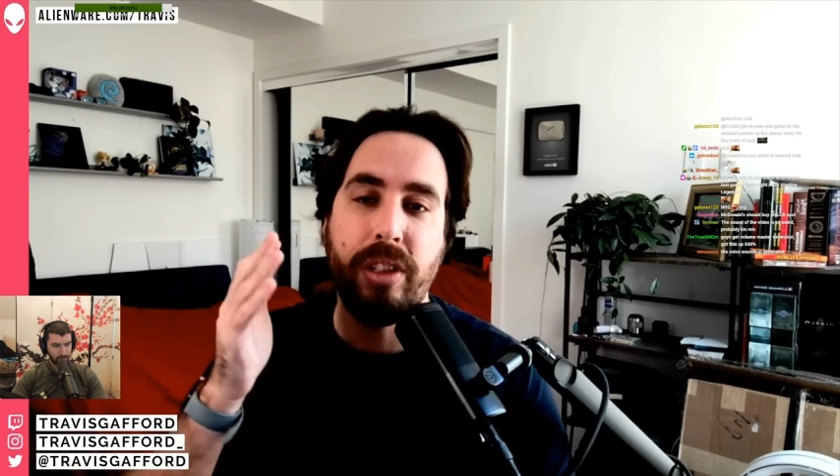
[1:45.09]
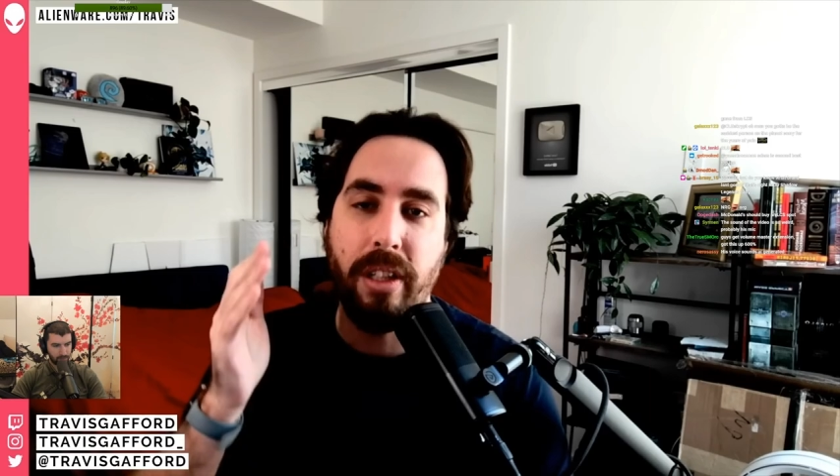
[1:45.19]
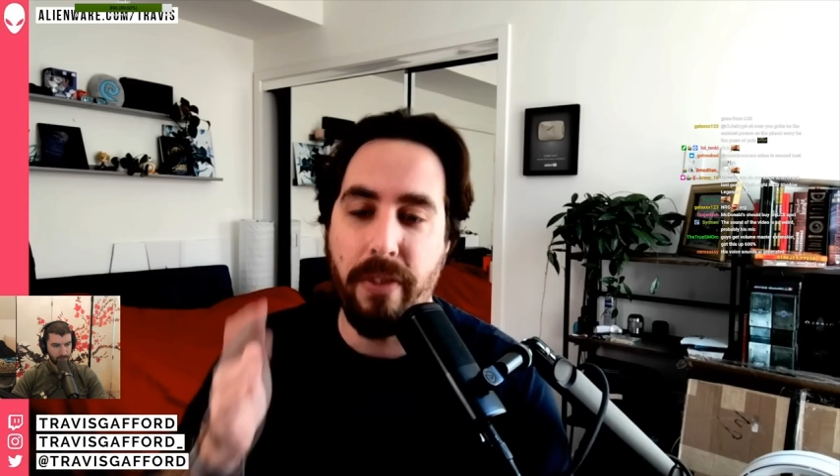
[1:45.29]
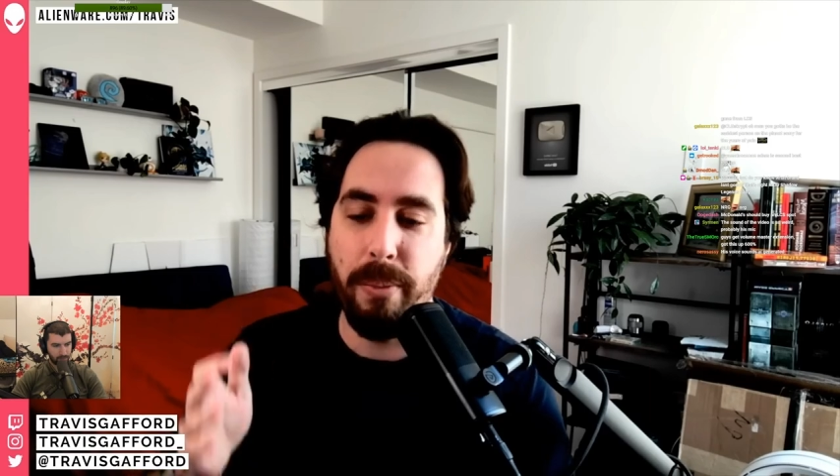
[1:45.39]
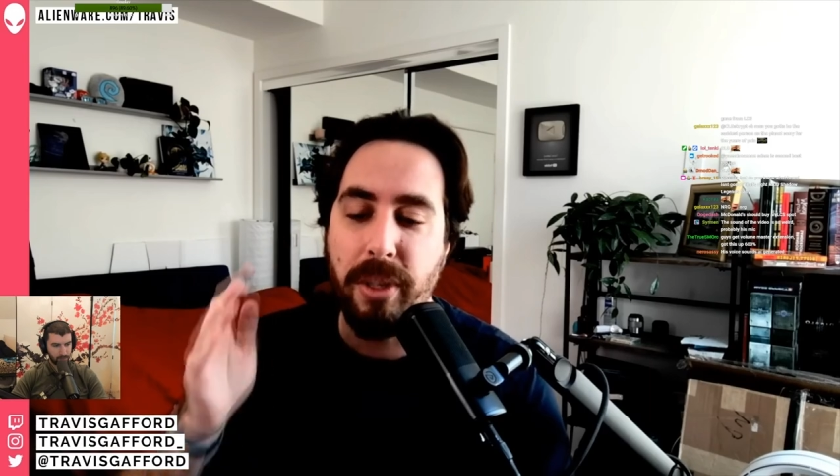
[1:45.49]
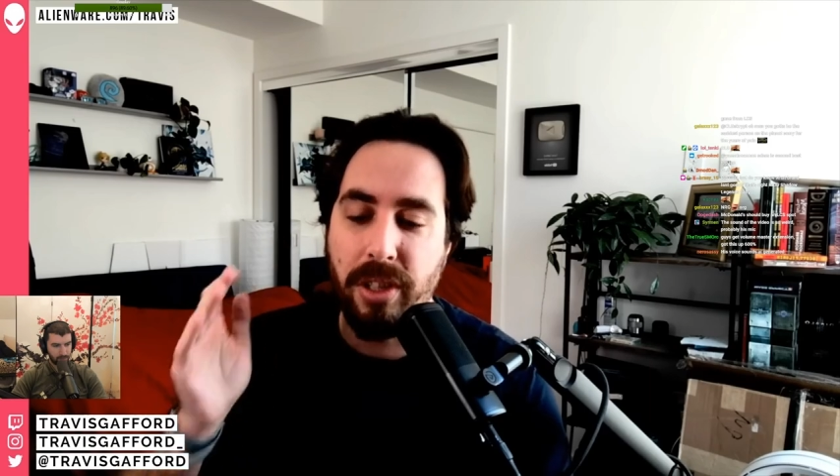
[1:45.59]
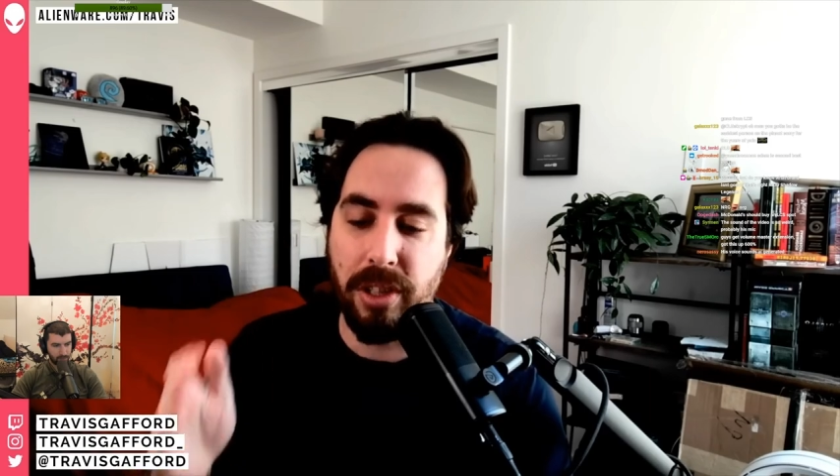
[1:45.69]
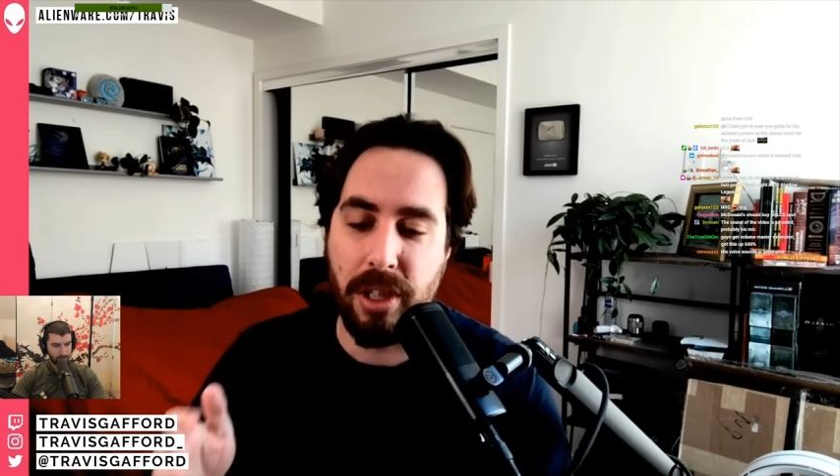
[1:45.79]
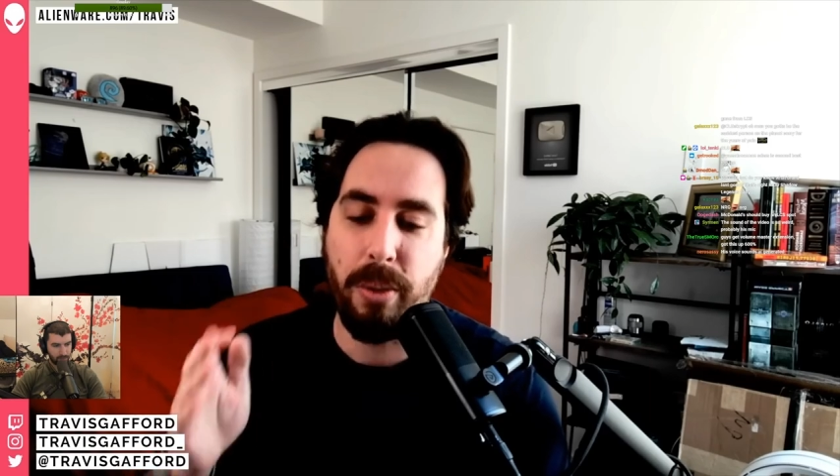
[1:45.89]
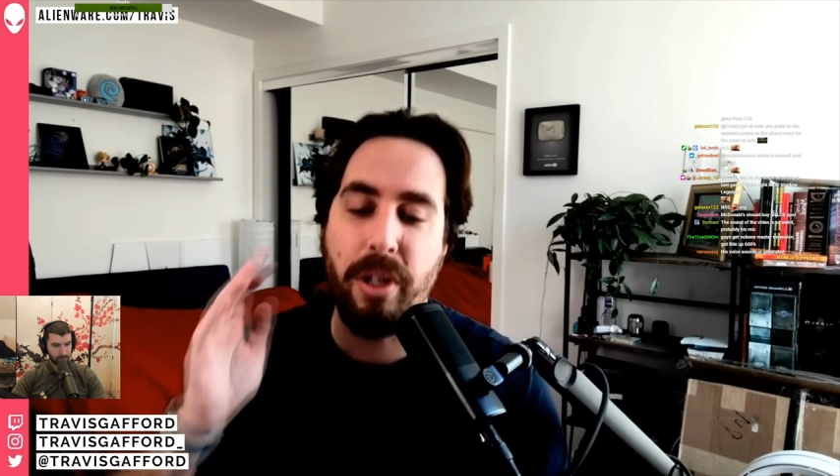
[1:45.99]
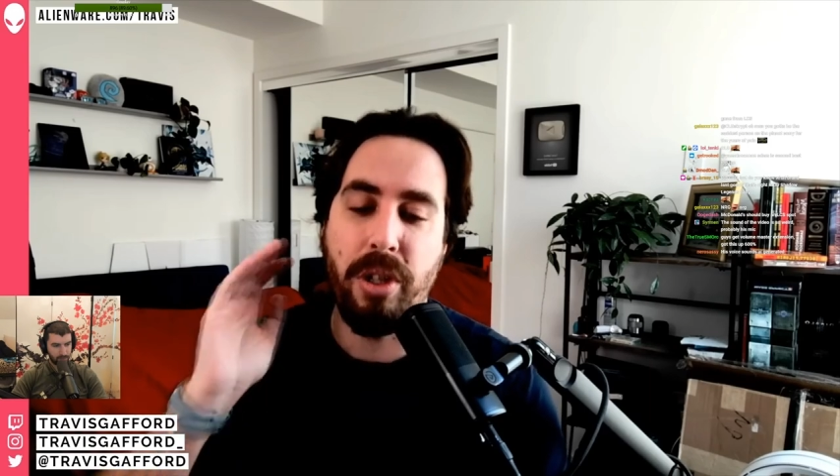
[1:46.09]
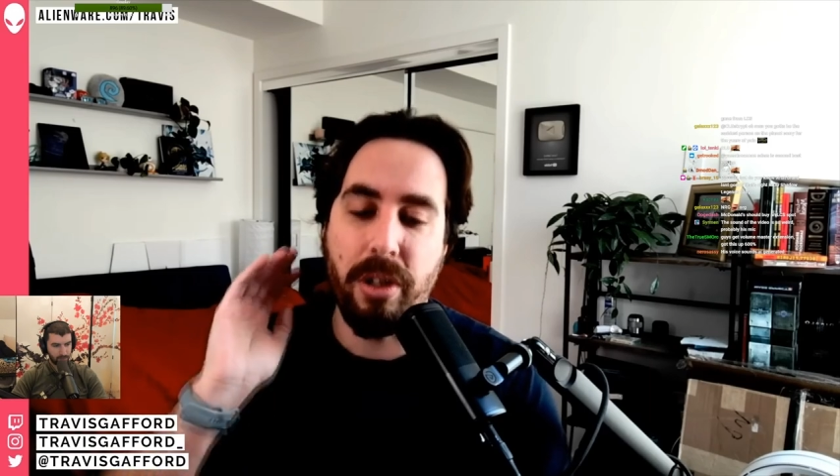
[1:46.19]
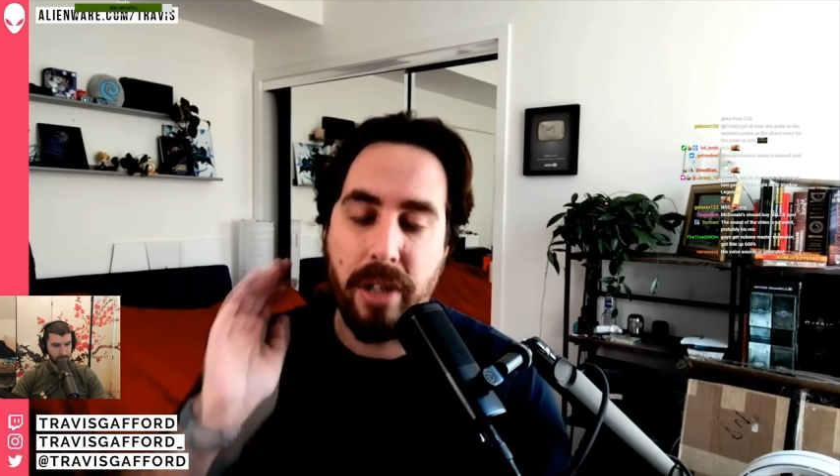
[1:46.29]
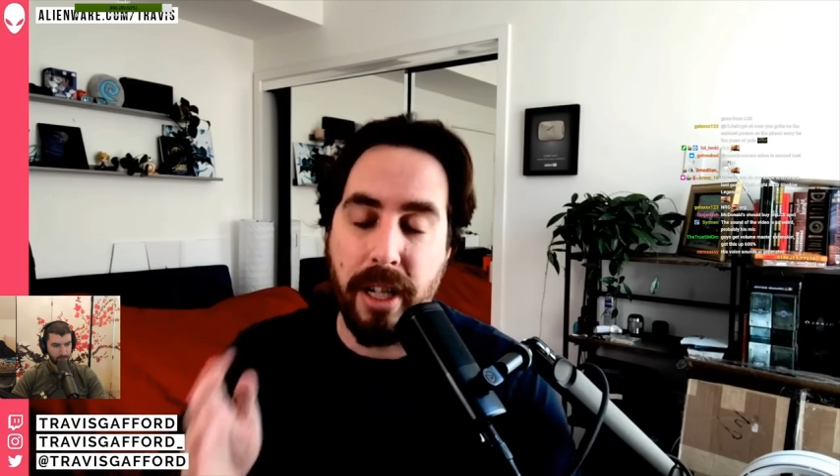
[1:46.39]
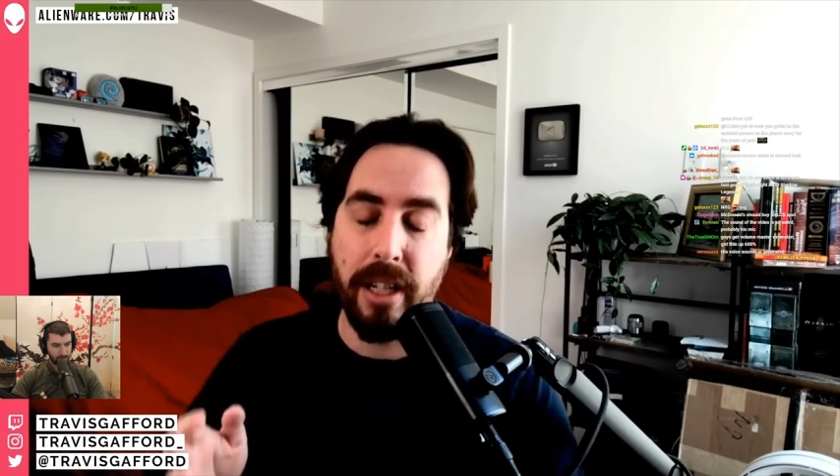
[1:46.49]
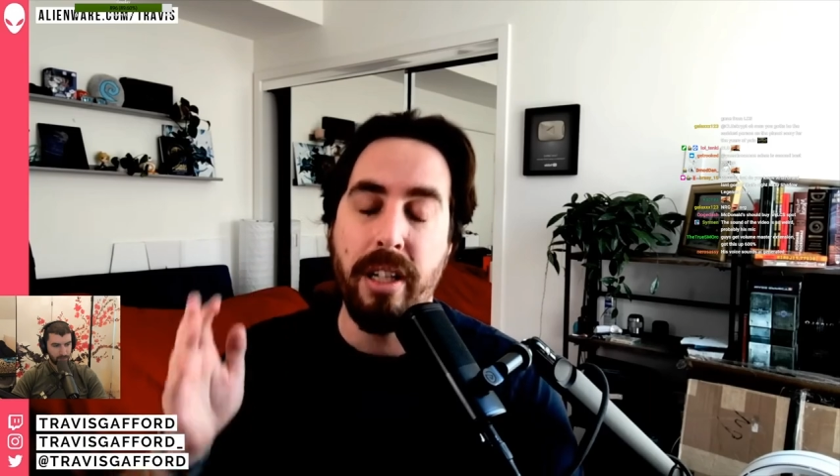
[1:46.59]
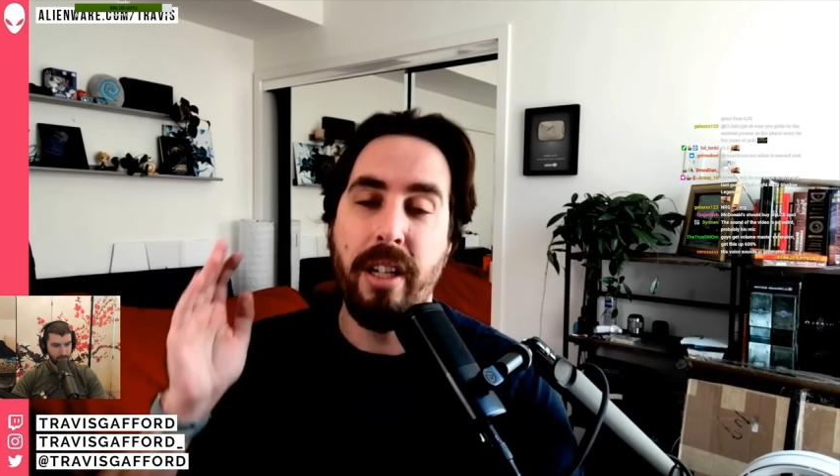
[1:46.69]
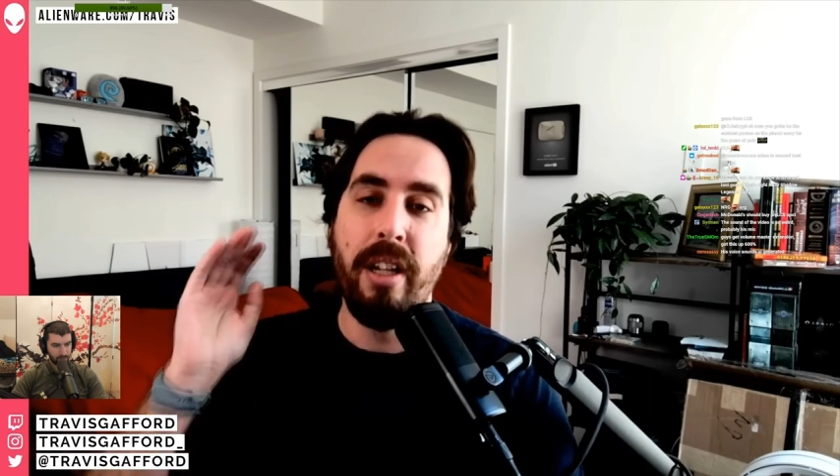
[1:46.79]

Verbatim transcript: of the business situation are not